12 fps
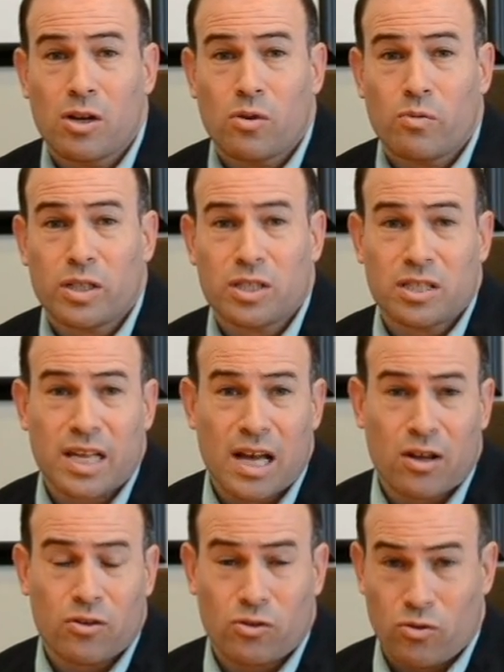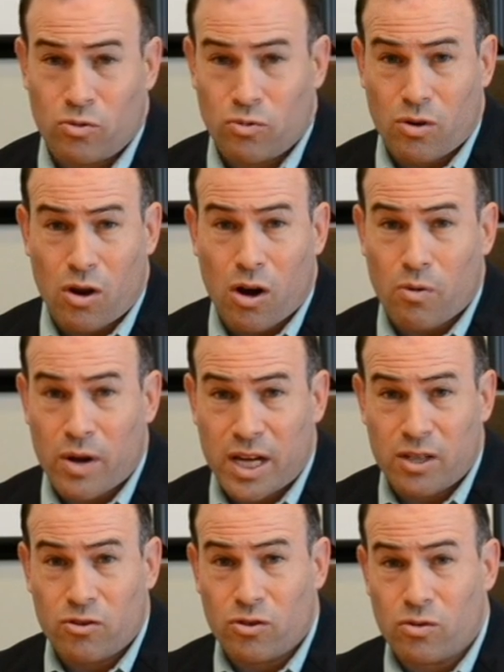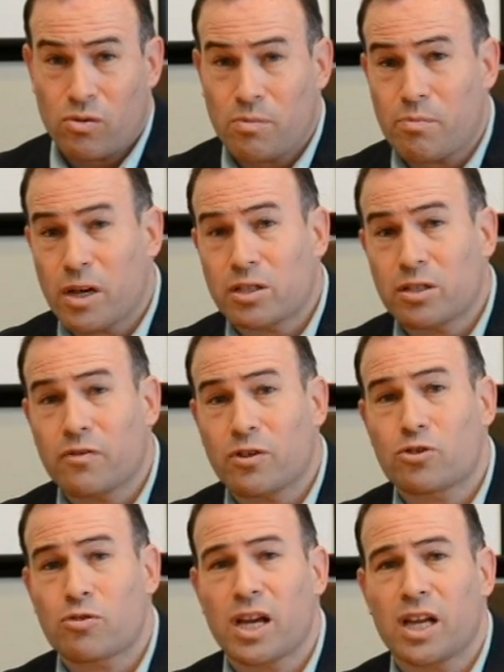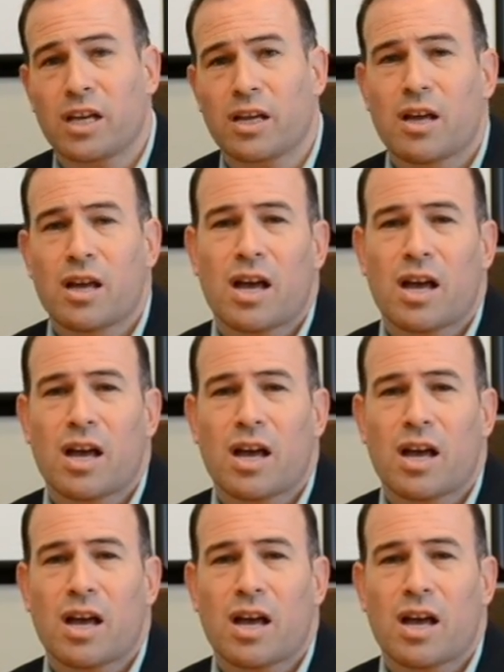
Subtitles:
which is how you already do much of your training.